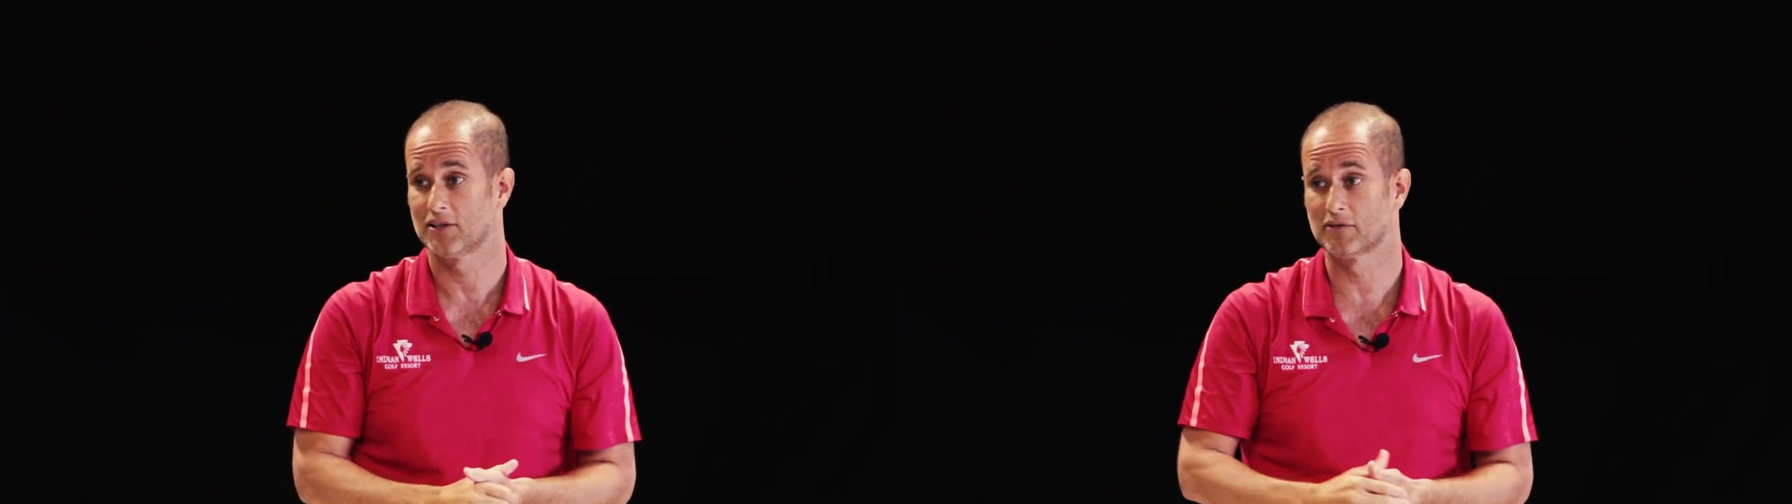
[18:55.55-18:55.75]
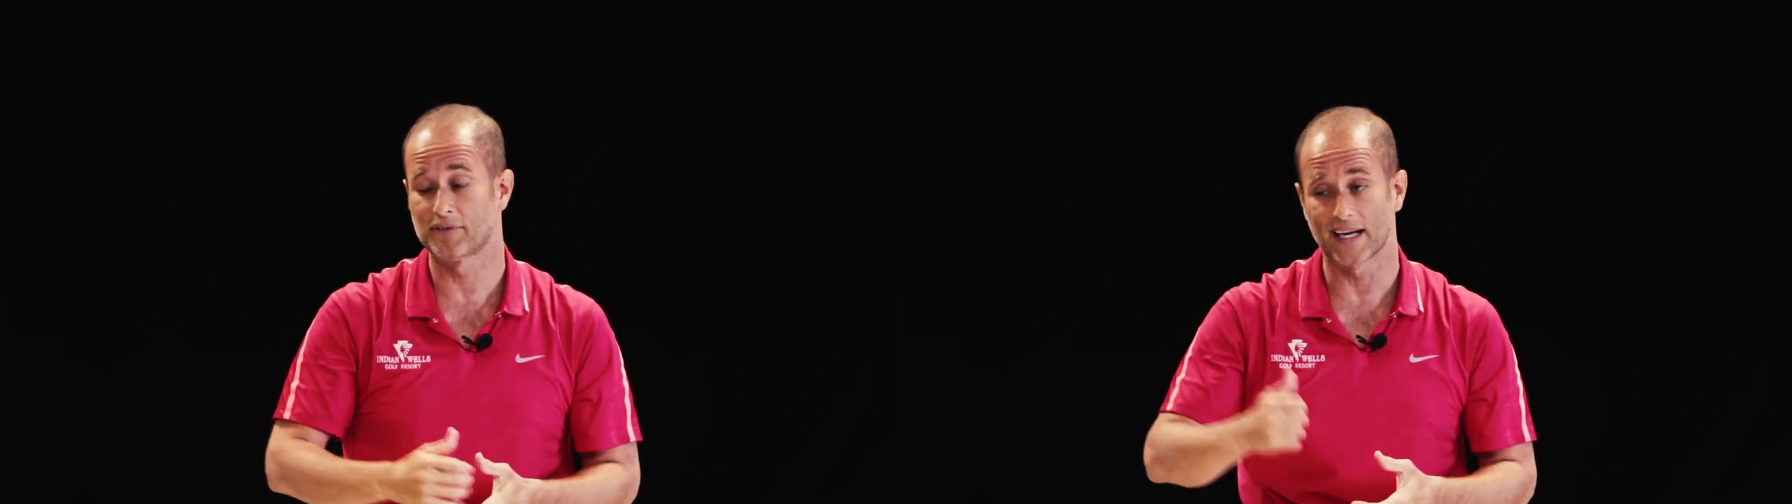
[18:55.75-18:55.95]

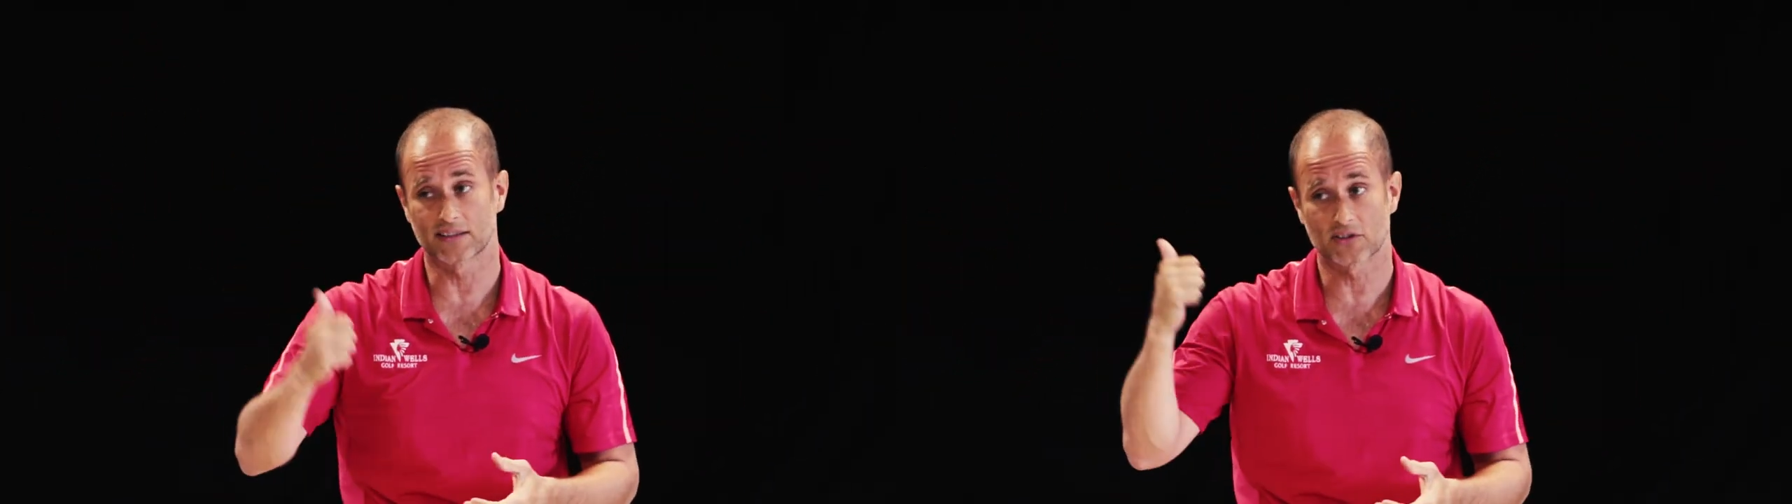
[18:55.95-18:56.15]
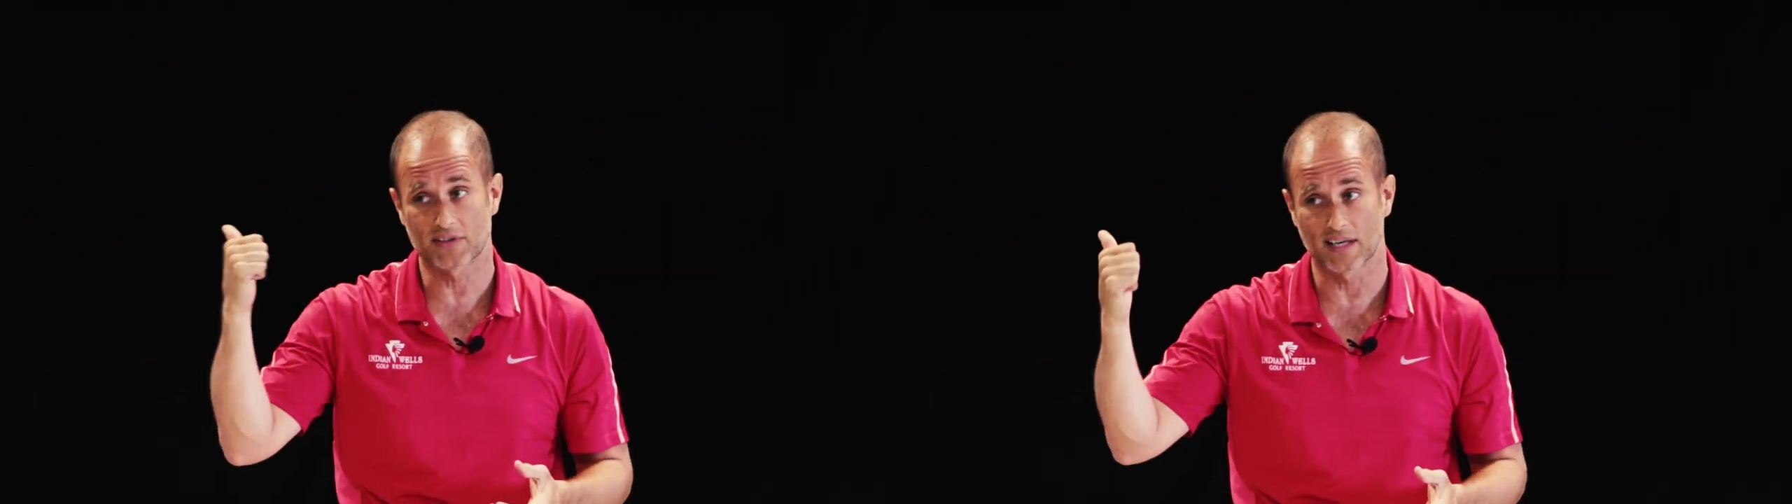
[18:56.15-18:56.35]
you'll
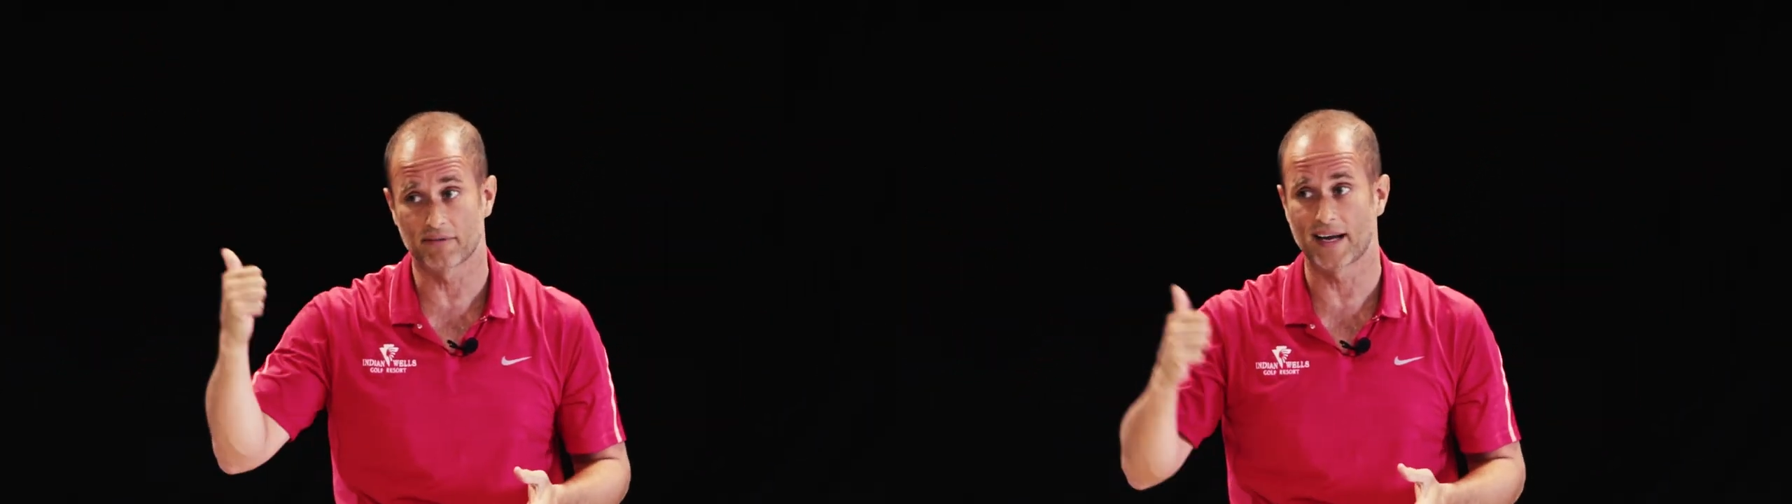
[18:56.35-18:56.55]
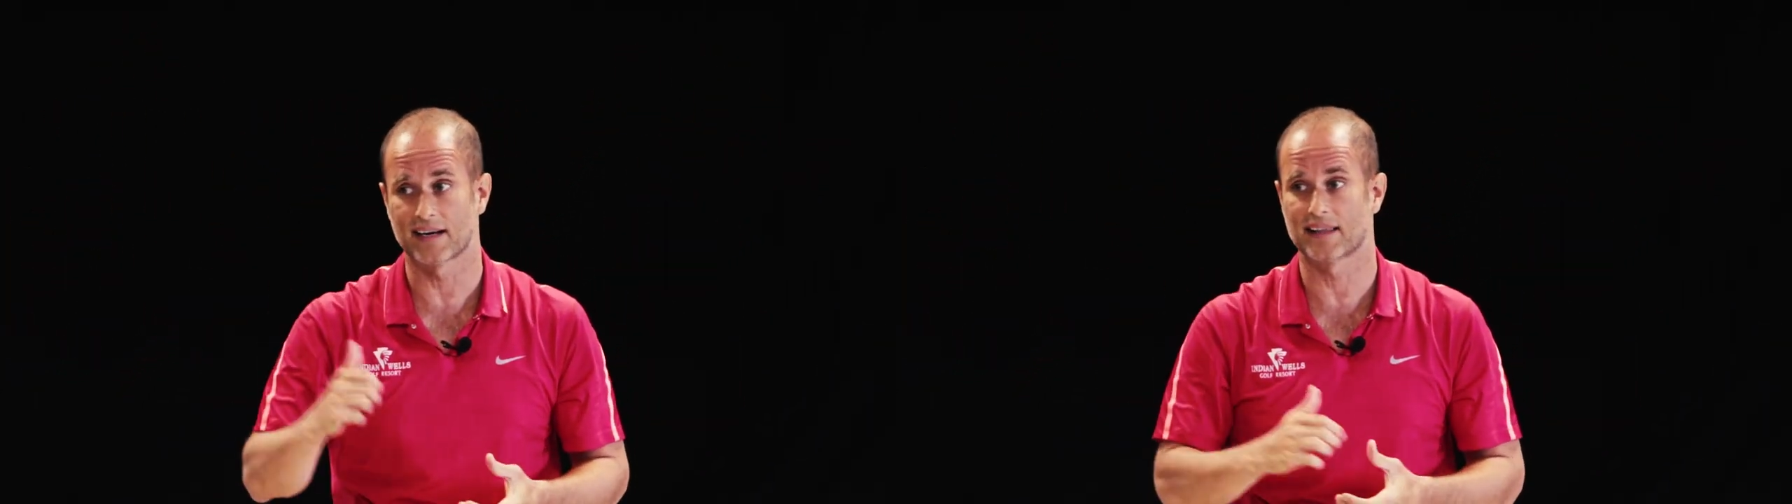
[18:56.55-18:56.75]
find
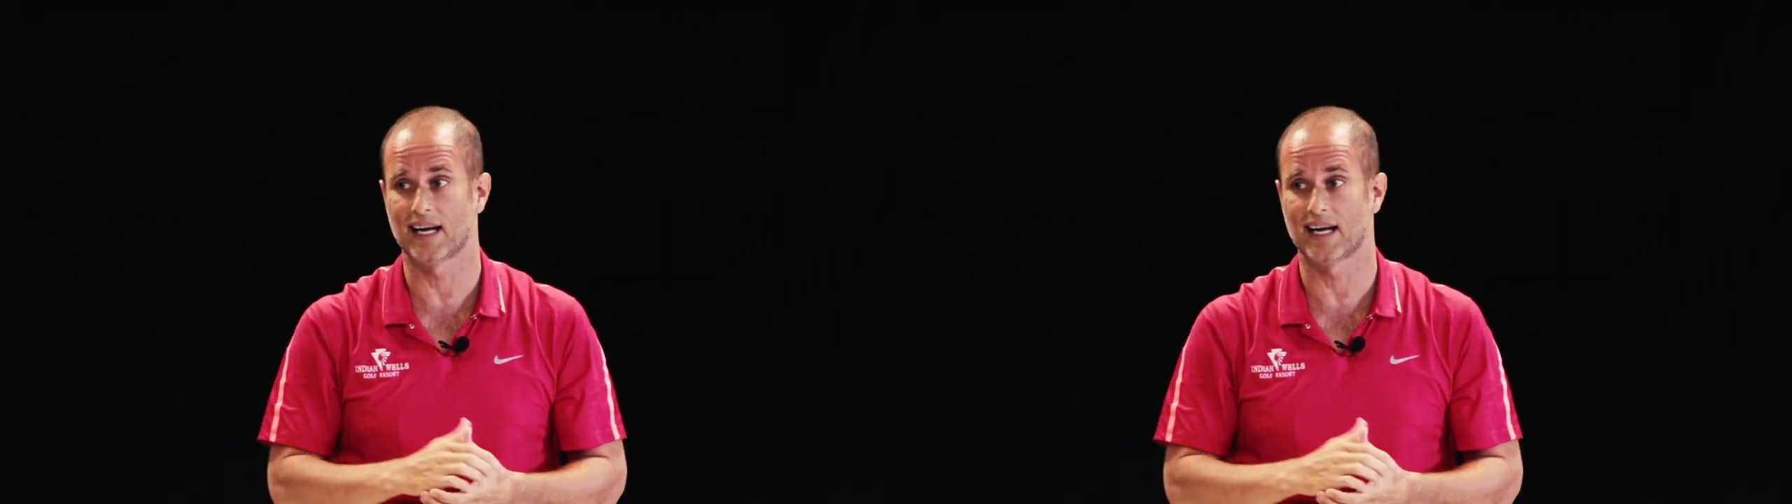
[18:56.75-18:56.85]
yourself out